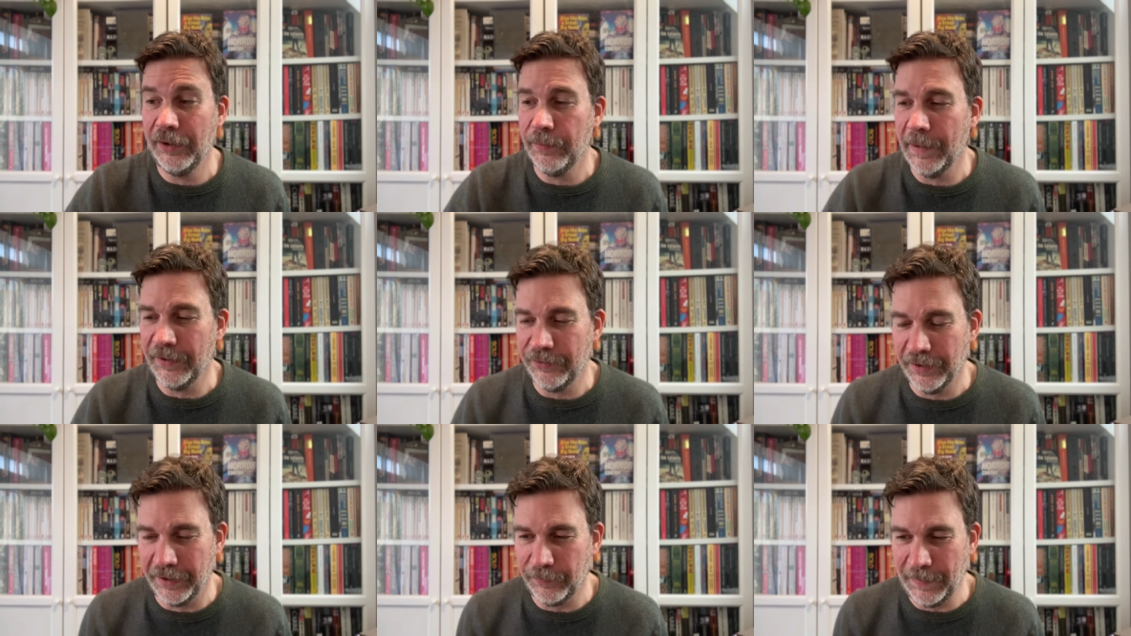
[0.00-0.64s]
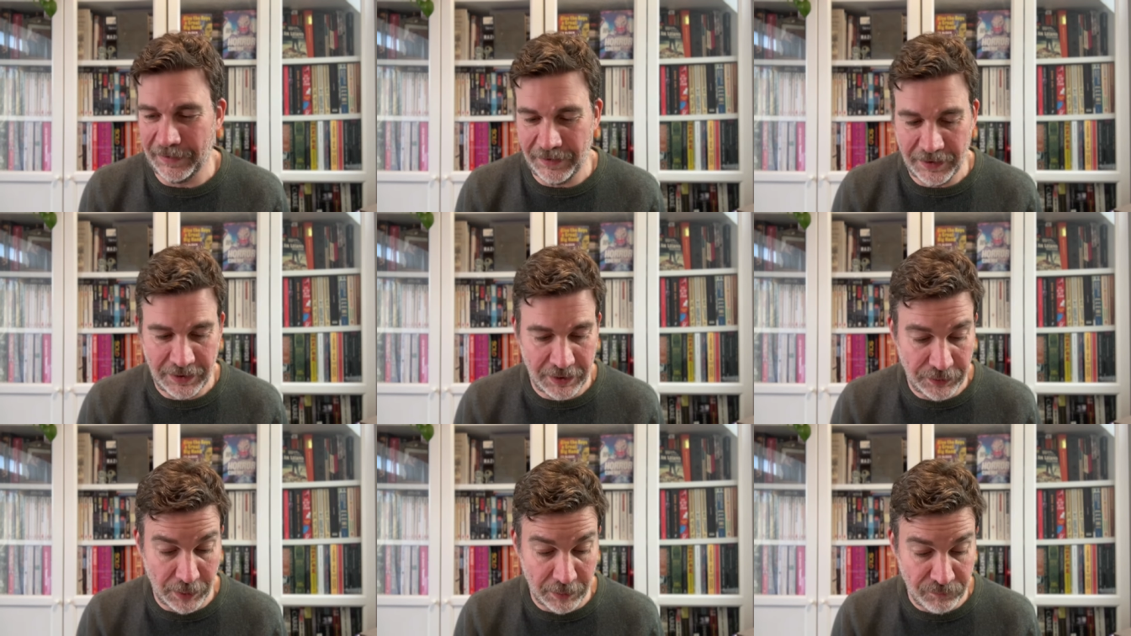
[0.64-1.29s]
as much as I expected
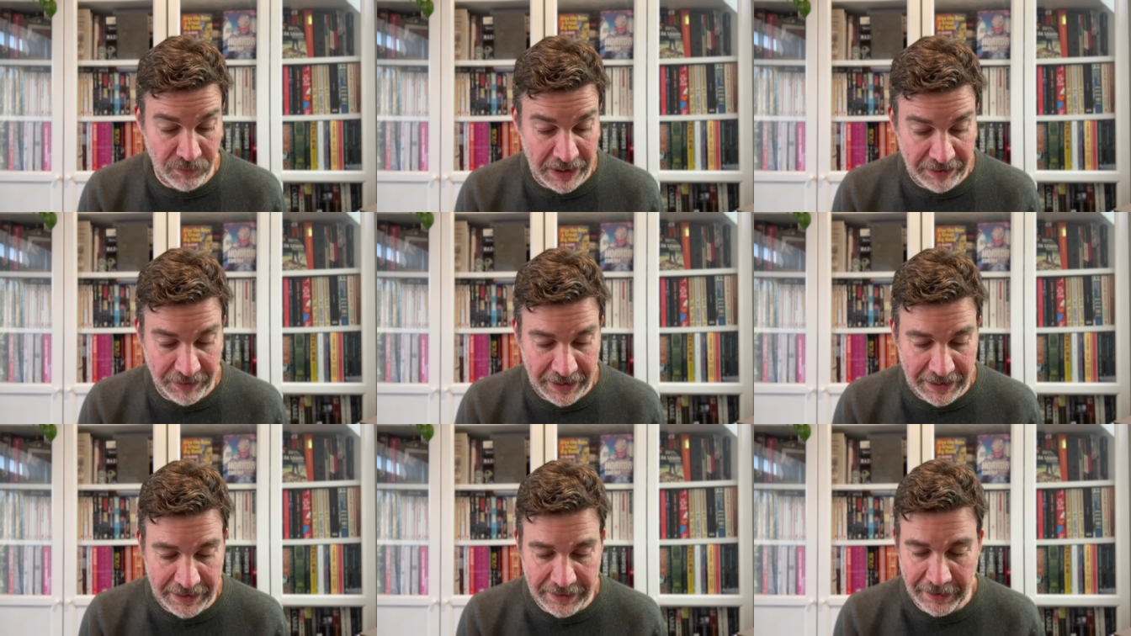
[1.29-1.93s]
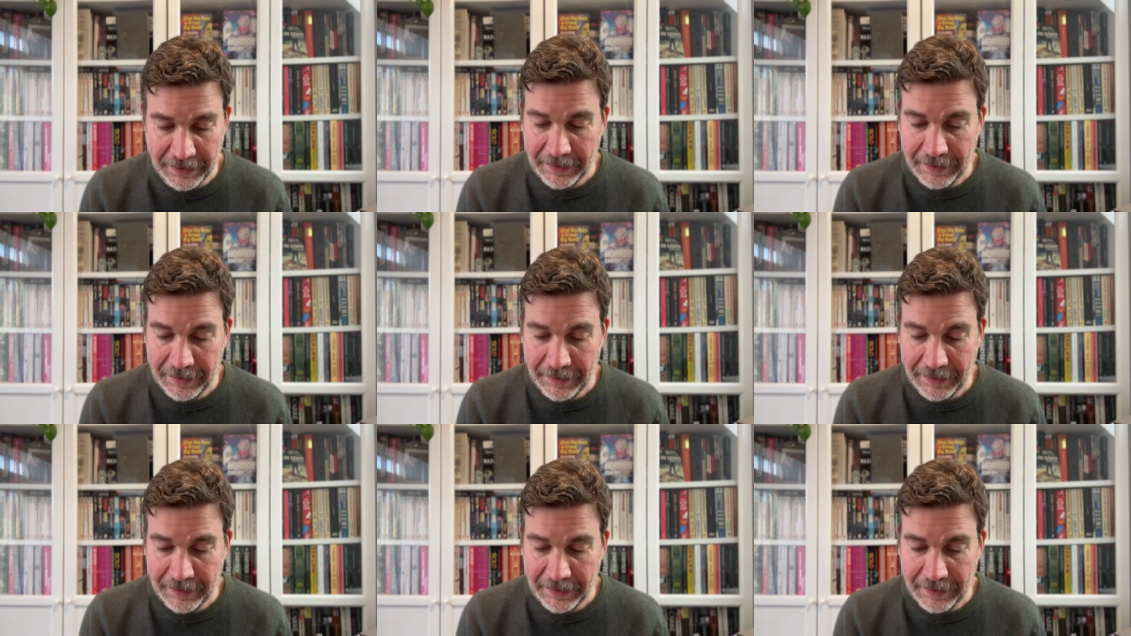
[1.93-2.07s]
to, so a reread.